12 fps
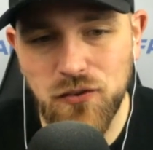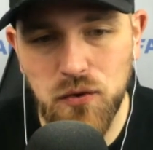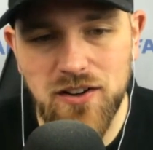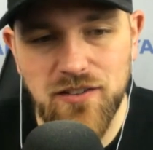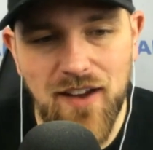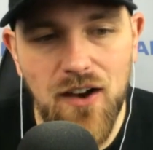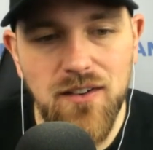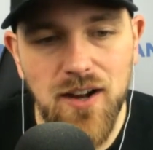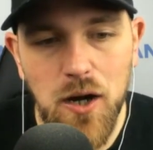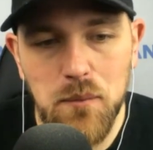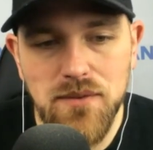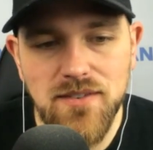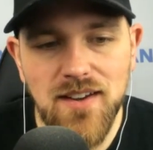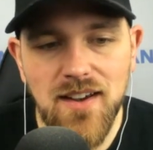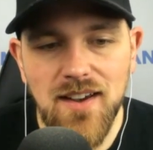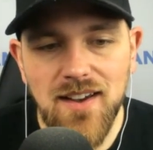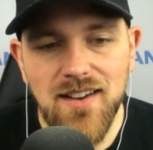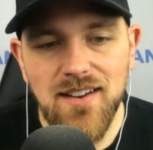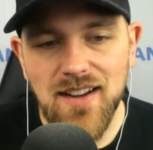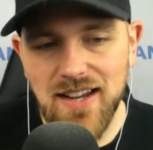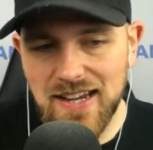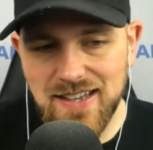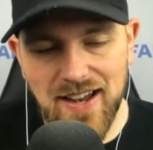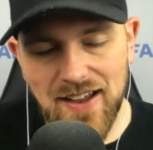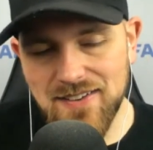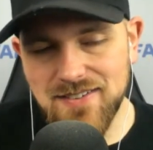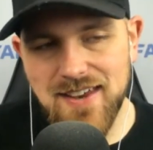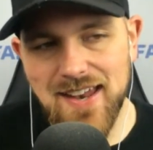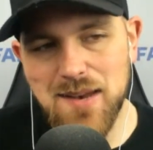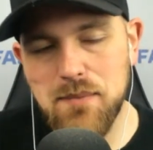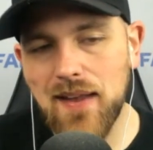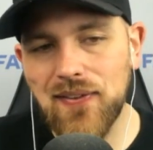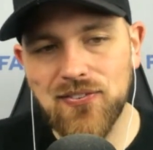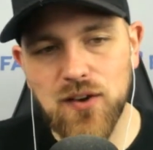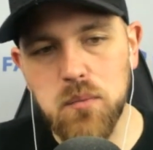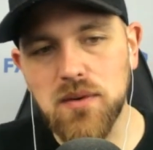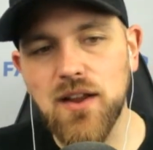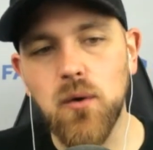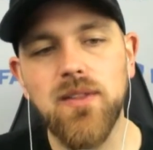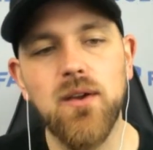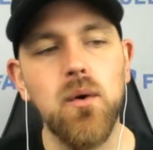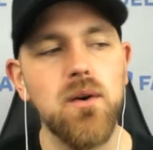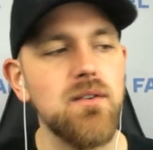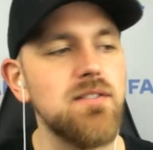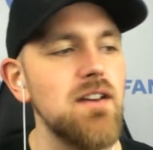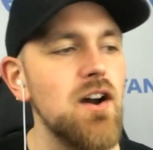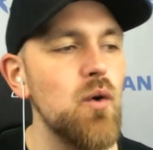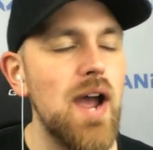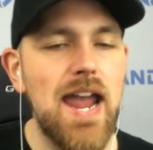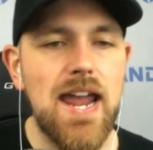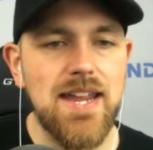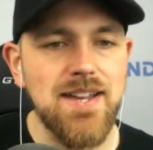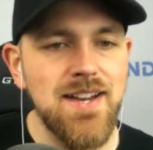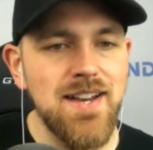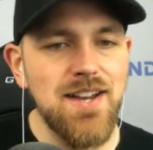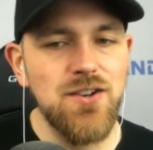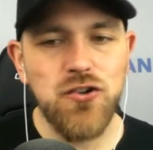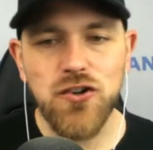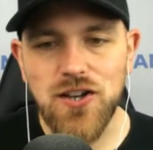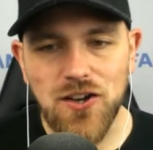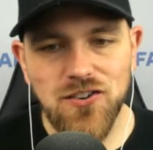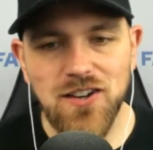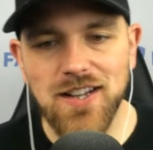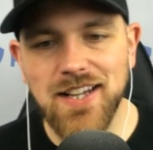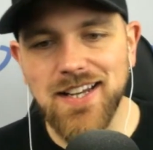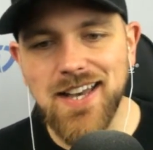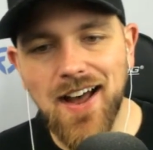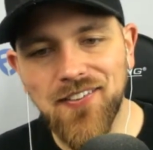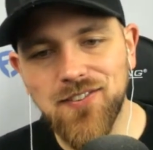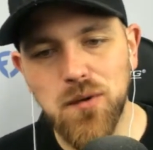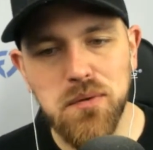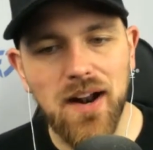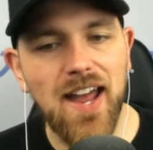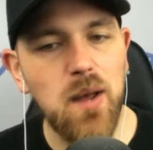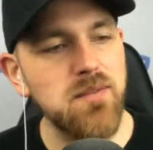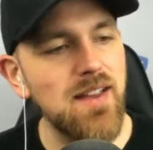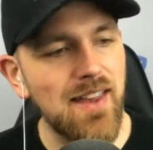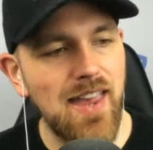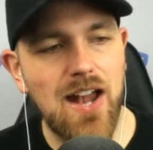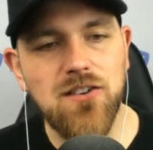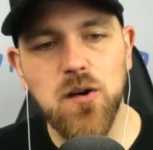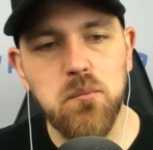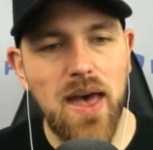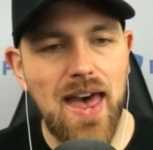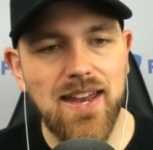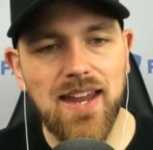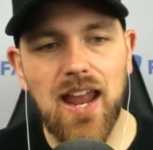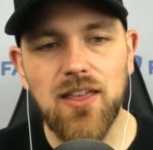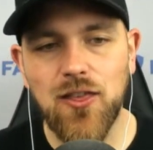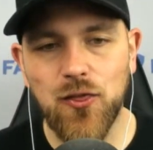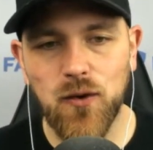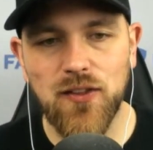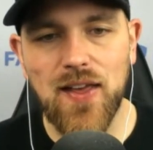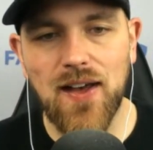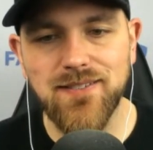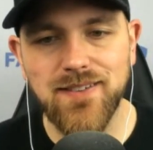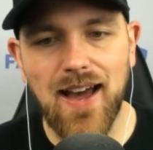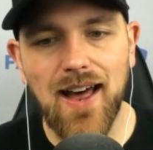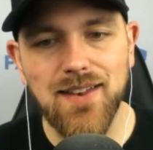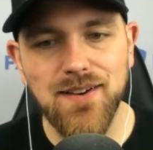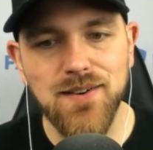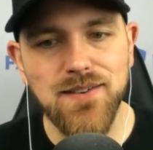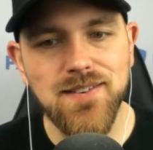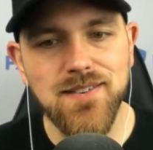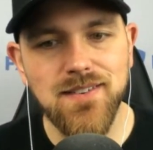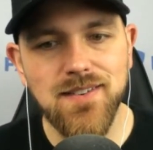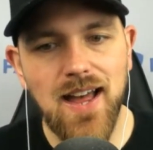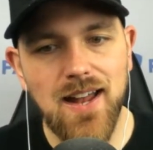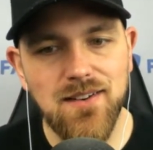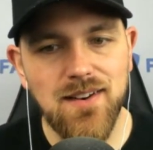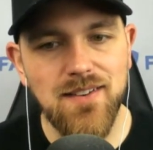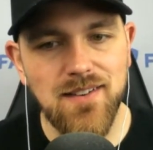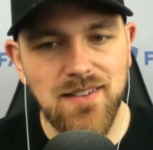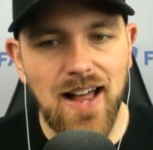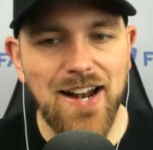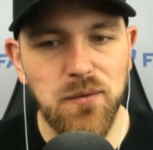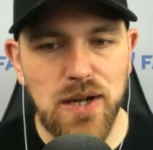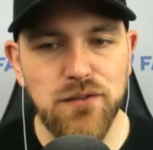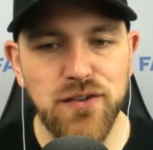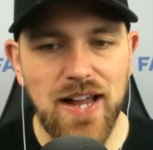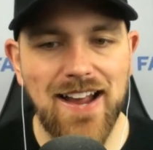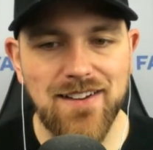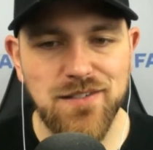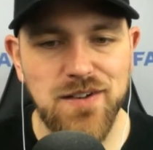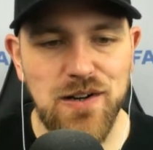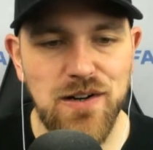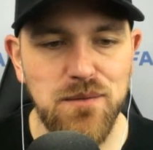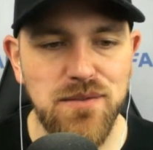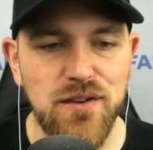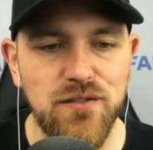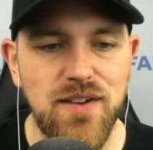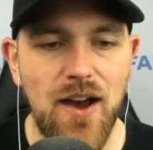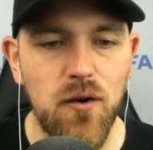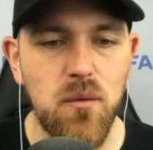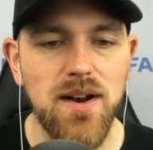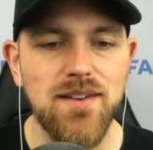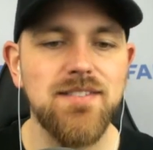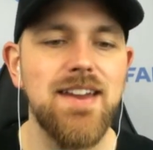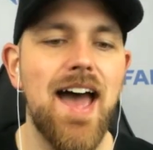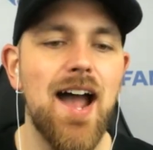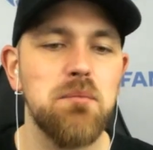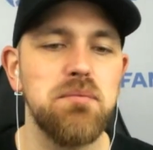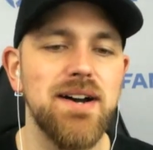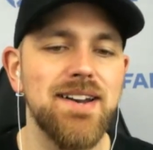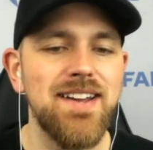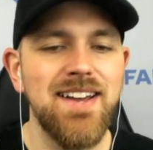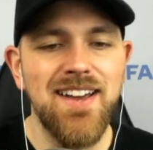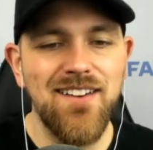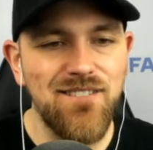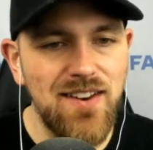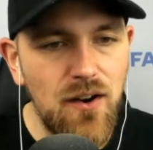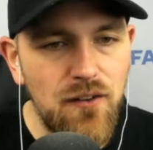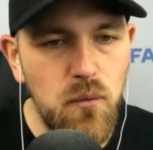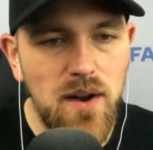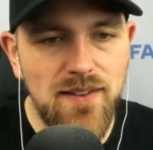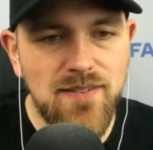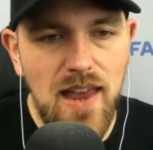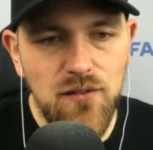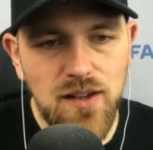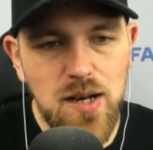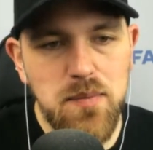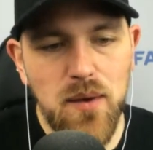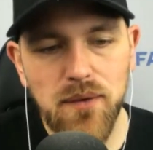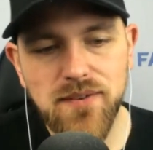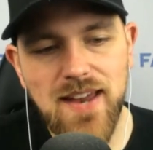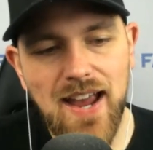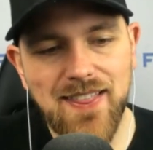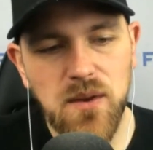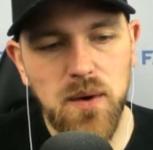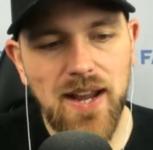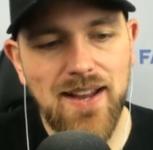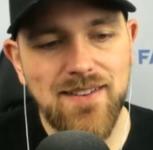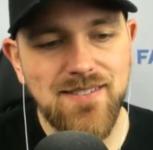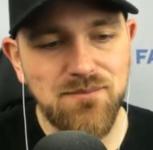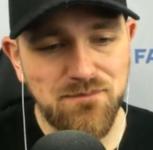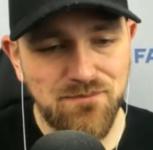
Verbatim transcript: his range of outcomes. He does tend to bat super low in the order. So a traditionally not super high upside catcher batting eighth at $3,000, that is a lot of red flags in terms of how we want to stack. But, you know, you want to save a little bit while stacking the Rays.